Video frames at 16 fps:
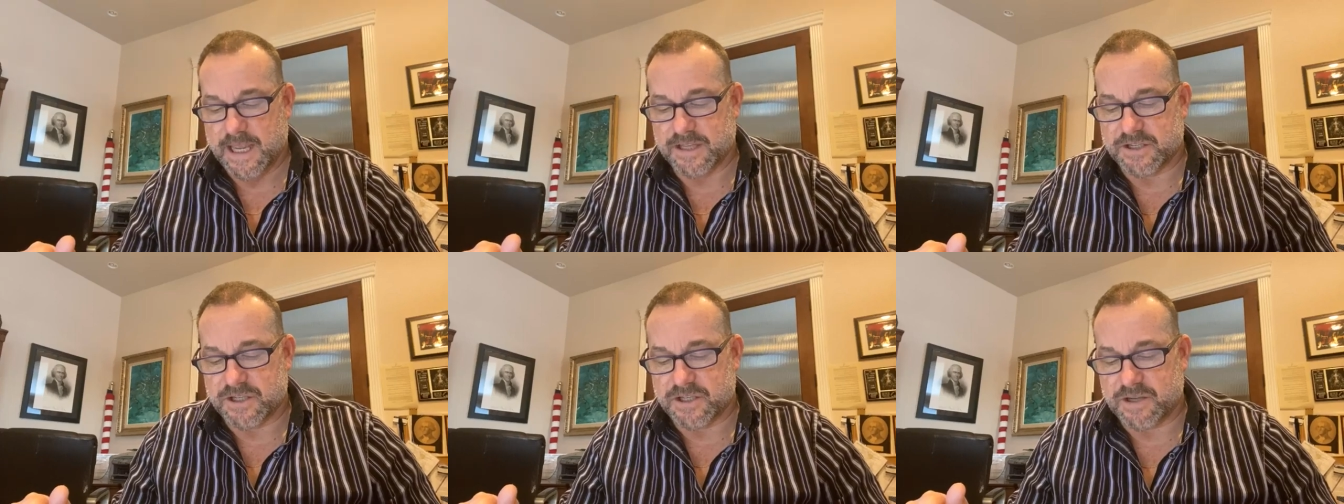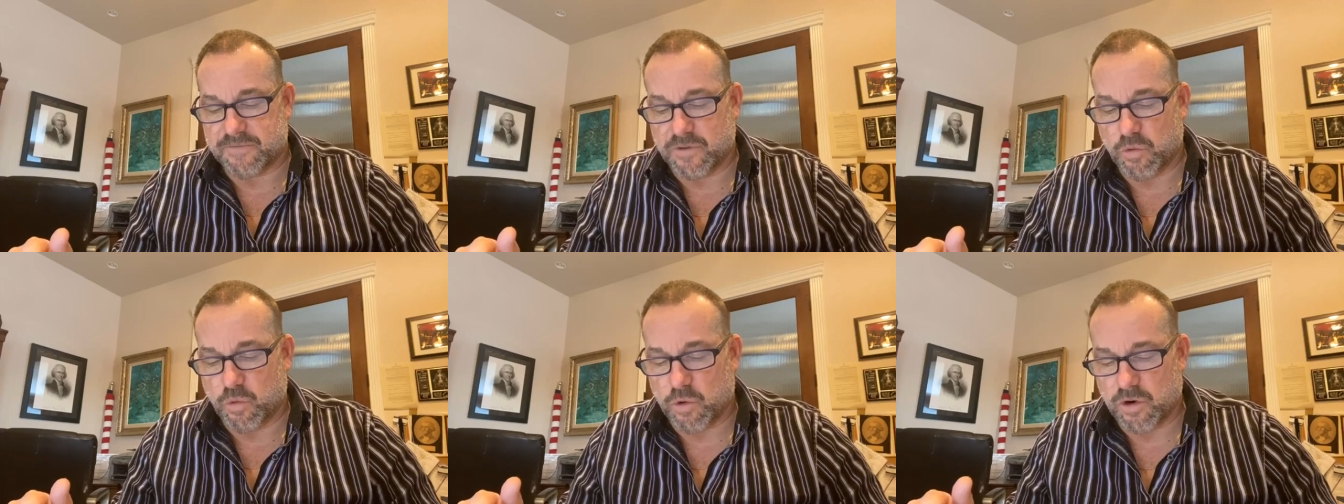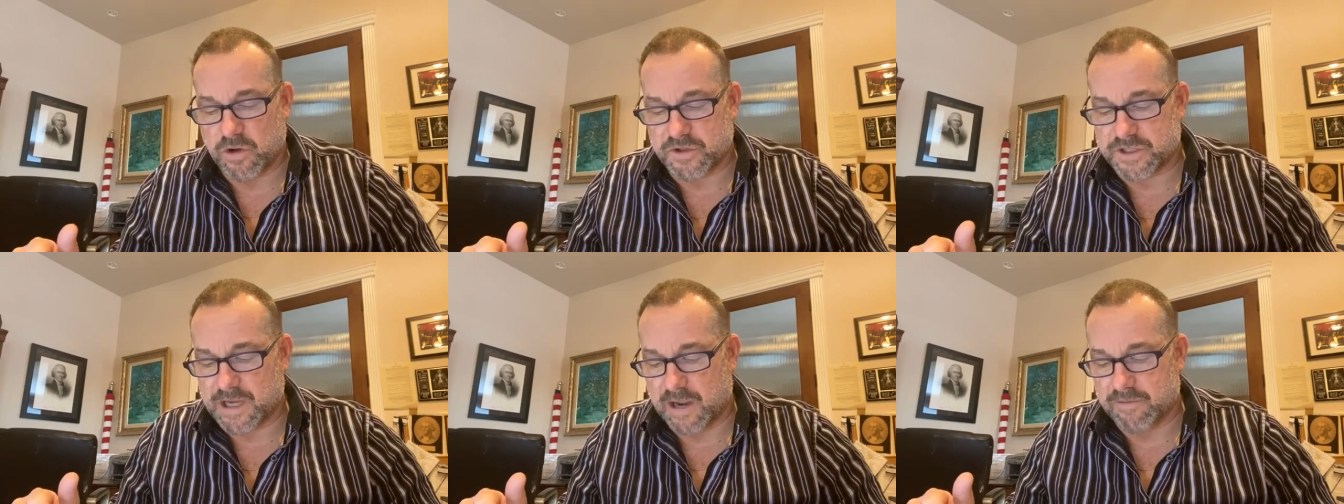It's as if the
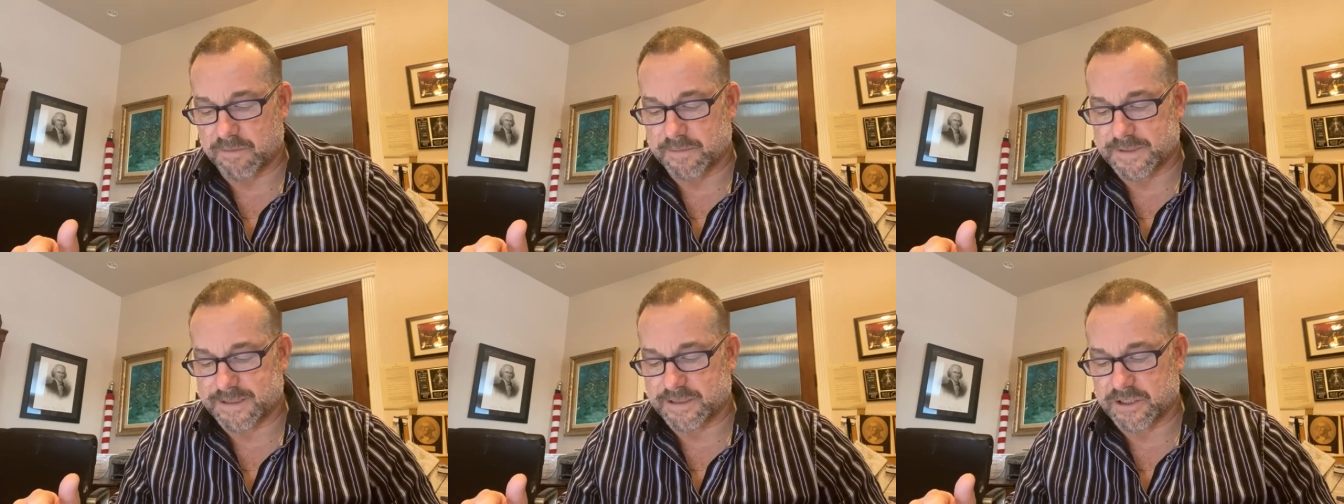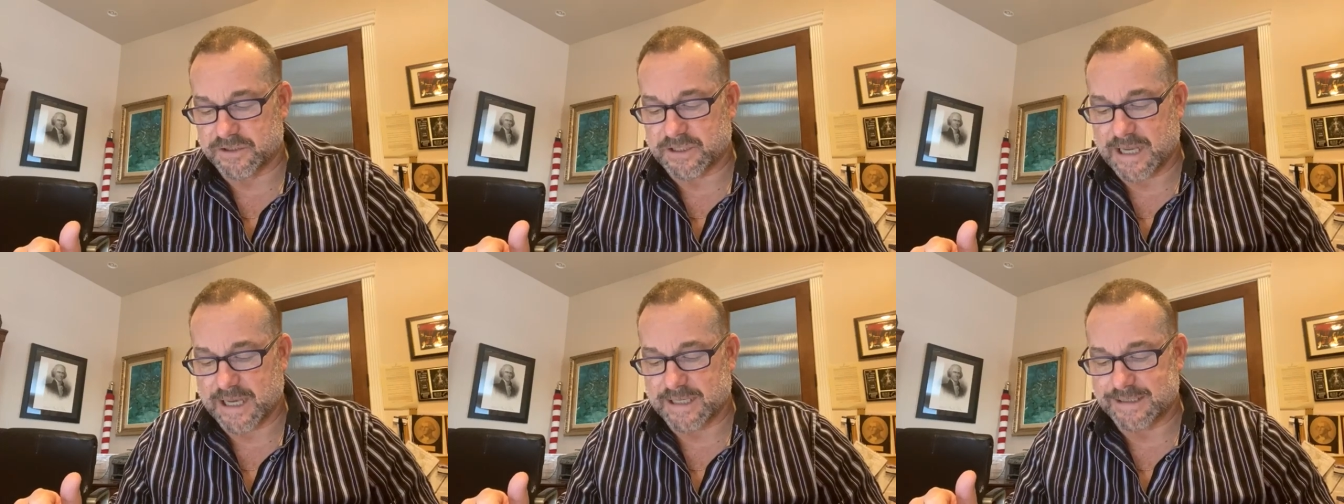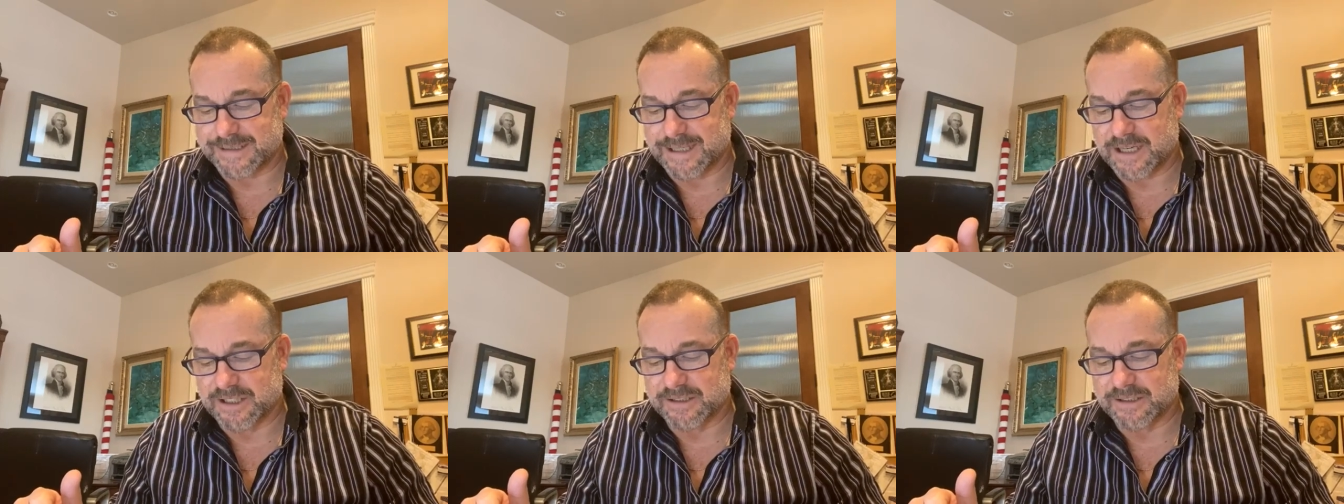world's governments decided
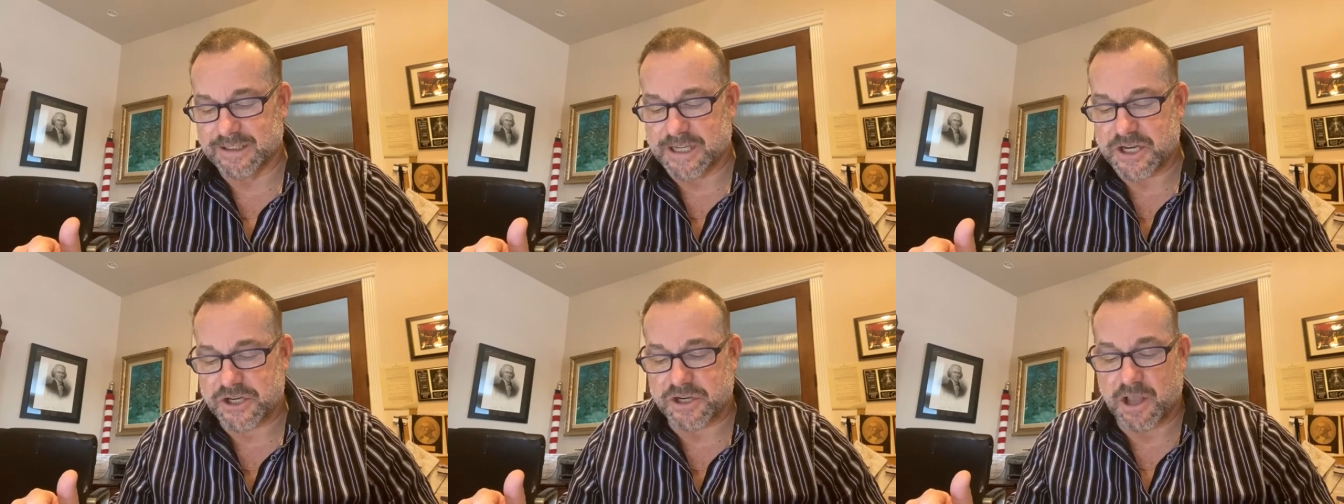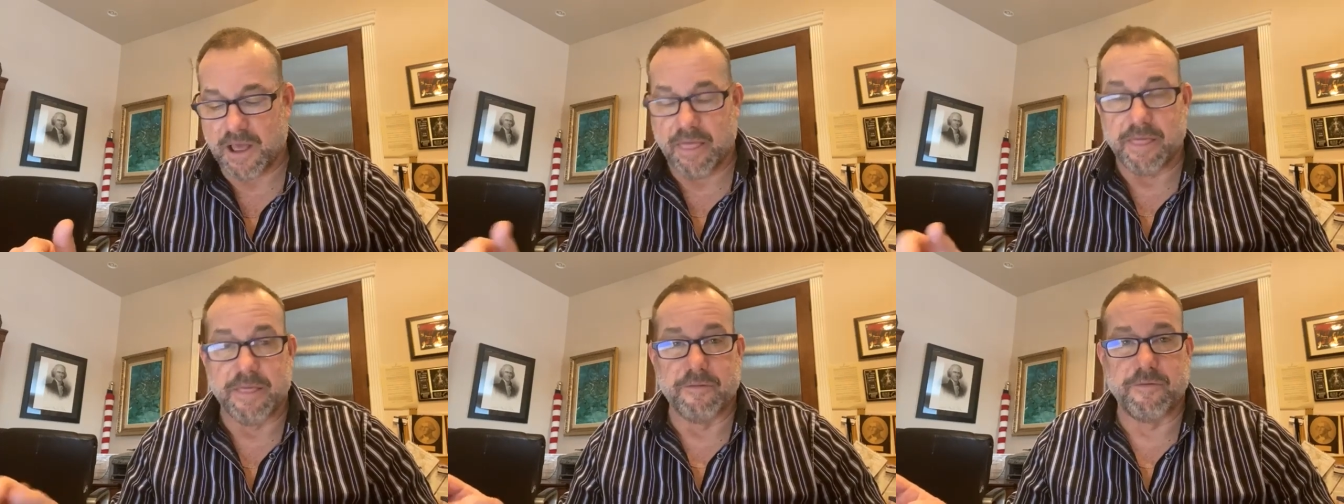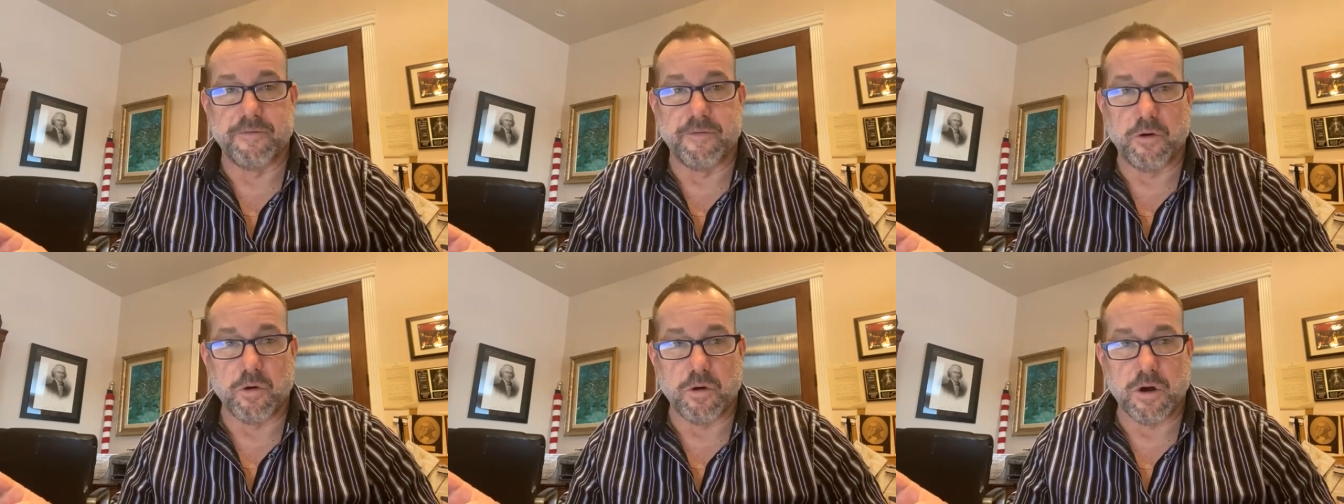to unleash the
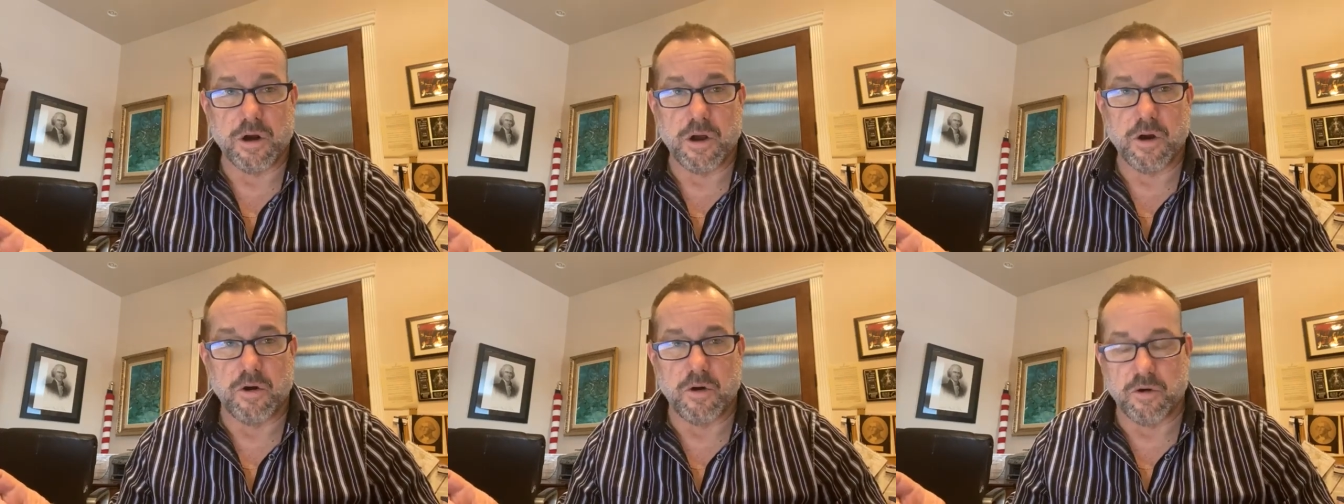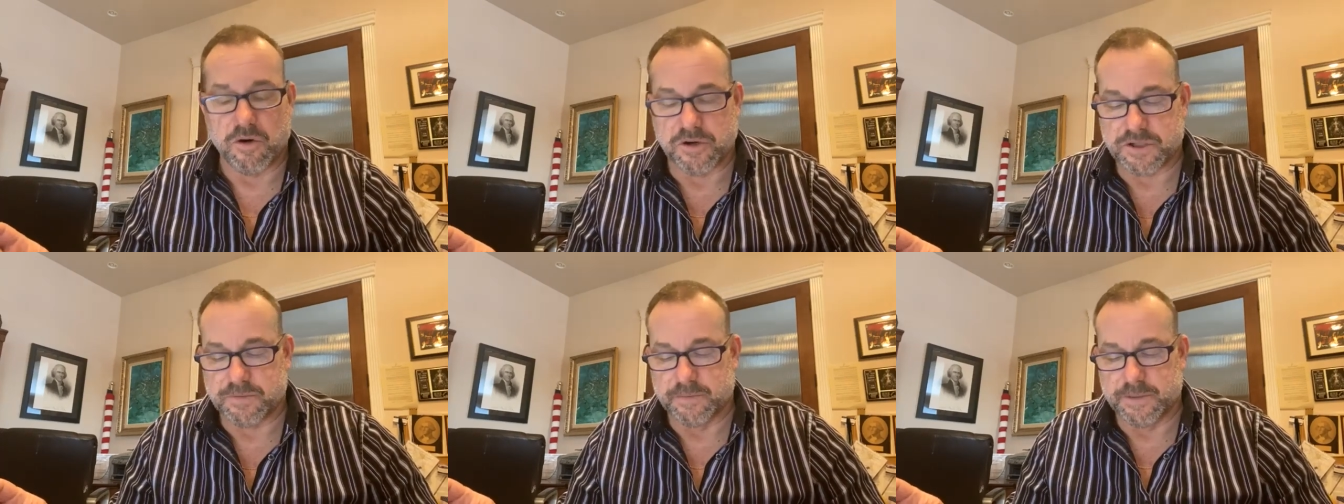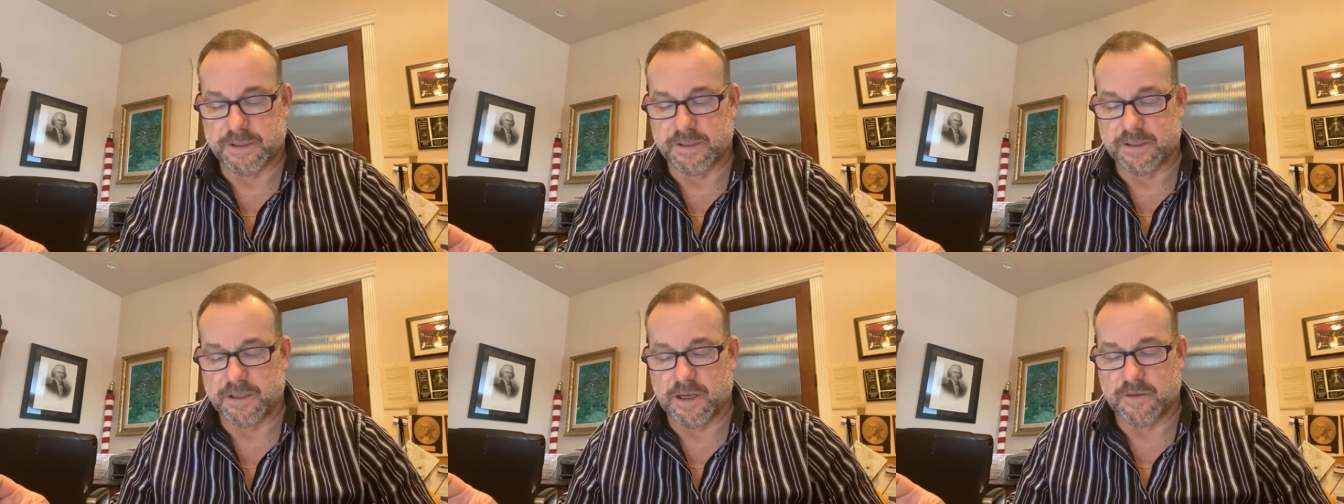four
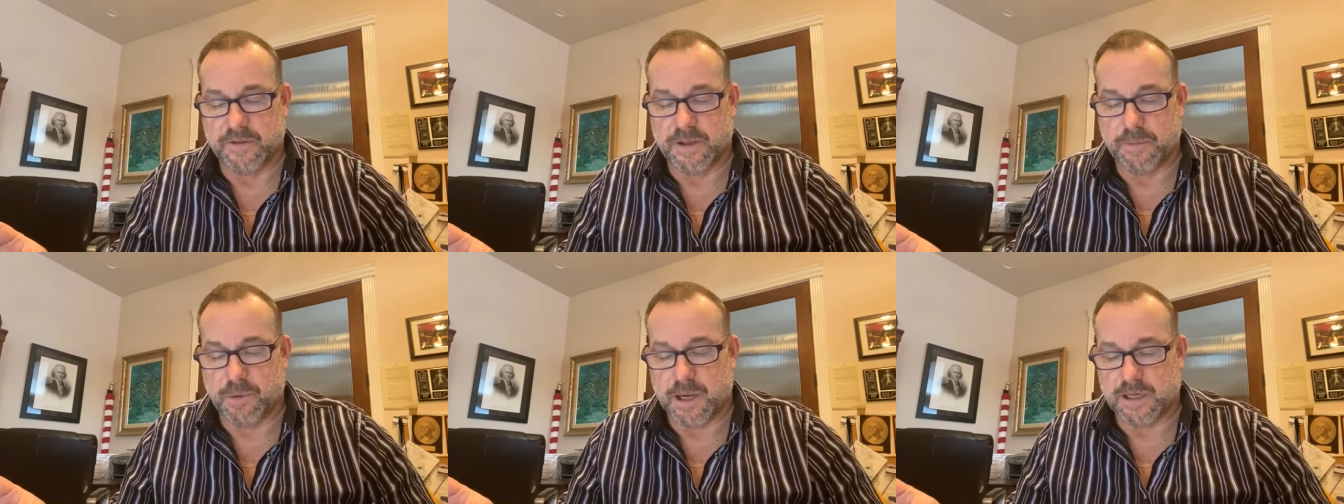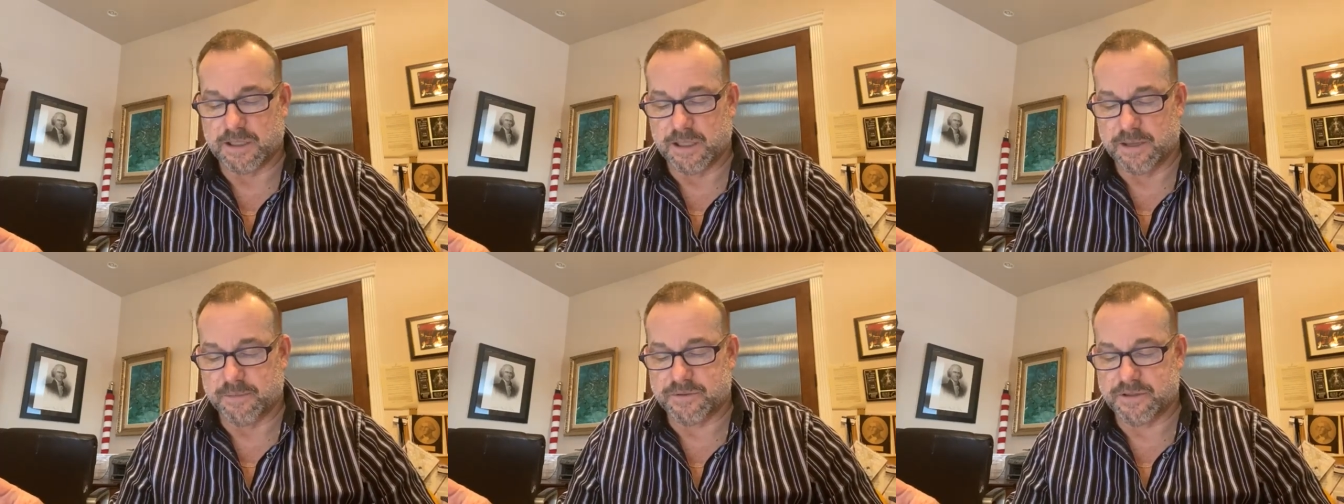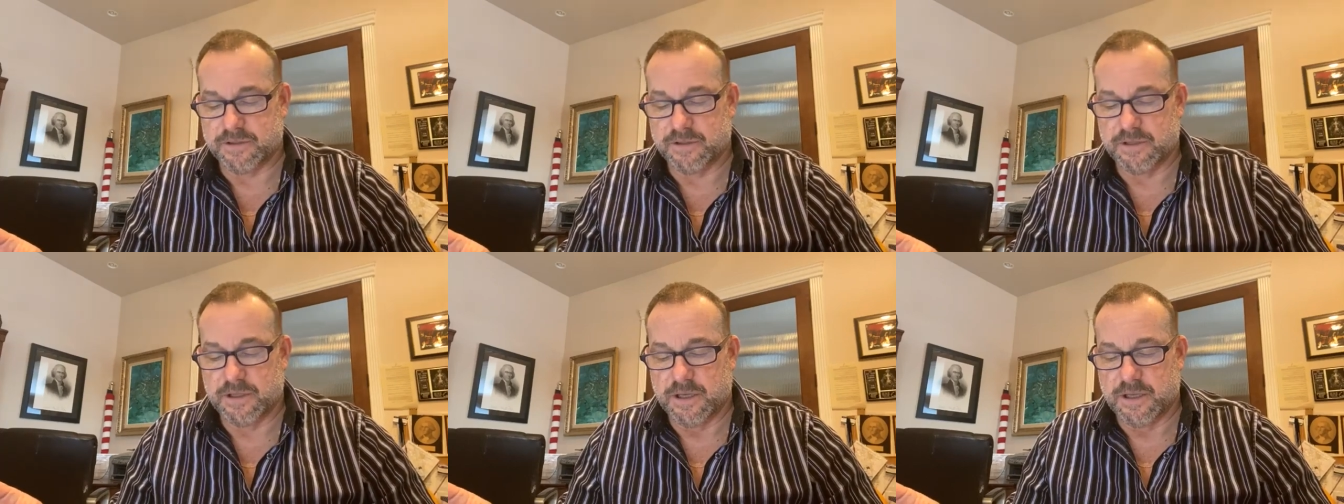horsemen of the apocalypse